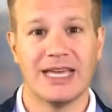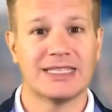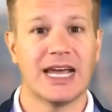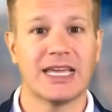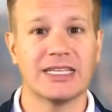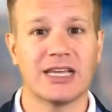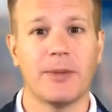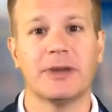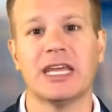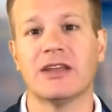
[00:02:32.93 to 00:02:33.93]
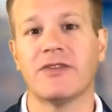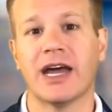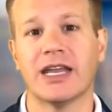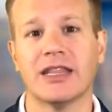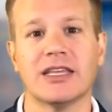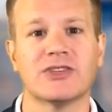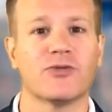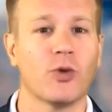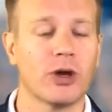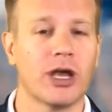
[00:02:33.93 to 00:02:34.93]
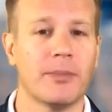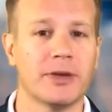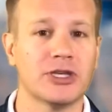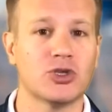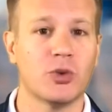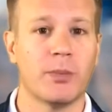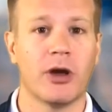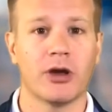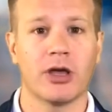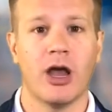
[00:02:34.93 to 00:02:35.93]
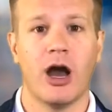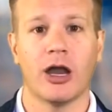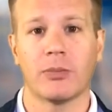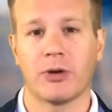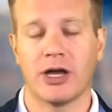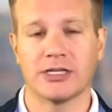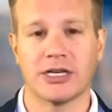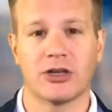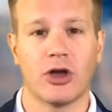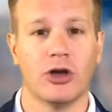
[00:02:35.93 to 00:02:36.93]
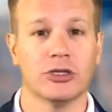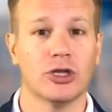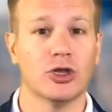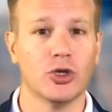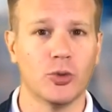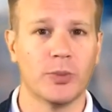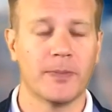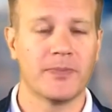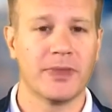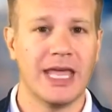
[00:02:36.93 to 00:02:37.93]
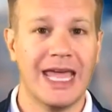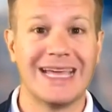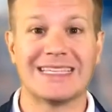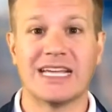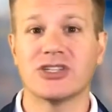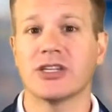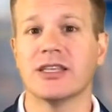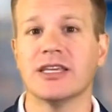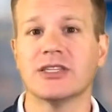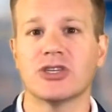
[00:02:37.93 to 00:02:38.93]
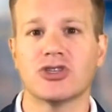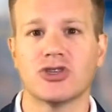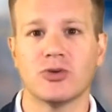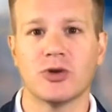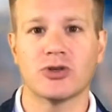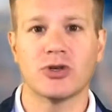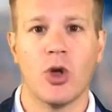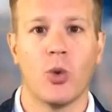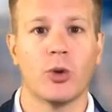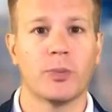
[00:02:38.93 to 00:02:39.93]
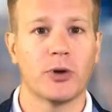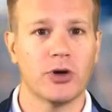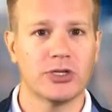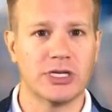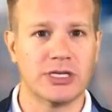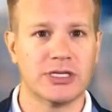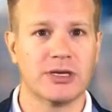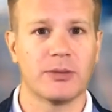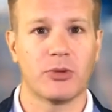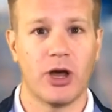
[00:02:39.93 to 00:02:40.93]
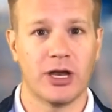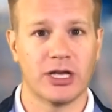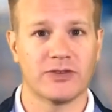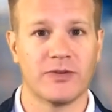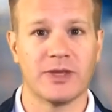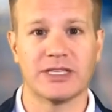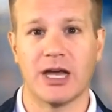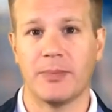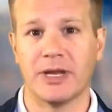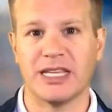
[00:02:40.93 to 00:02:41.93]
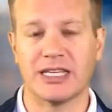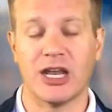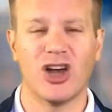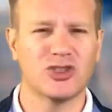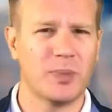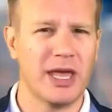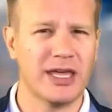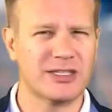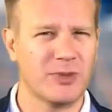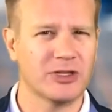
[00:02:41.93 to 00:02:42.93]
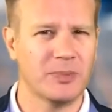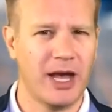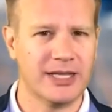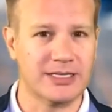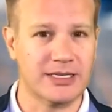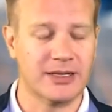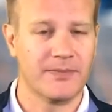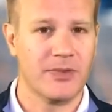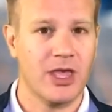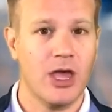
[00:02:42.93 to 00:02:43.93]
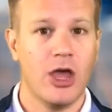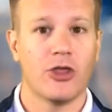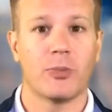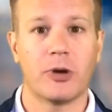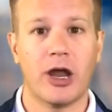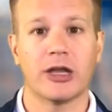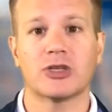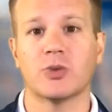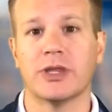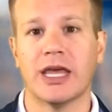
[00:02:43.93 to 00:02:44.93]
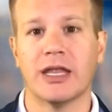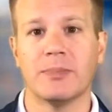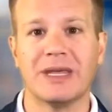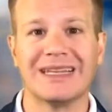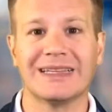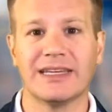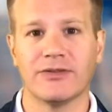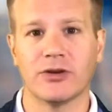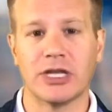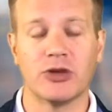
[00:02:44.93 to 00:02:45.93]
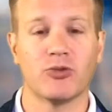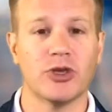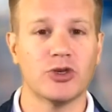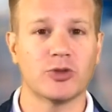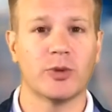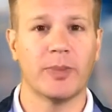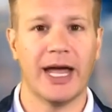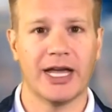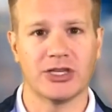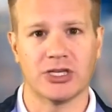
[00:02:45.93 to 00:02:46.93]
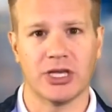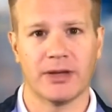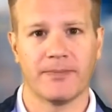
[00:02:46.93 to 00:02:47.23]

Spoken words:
Zaki's company invited these 4 companies to embark on a project called Loop. Essentially, these consumers would purchase products from these companies and also pay a small deposit. The products would then be delivered in reusable packaging.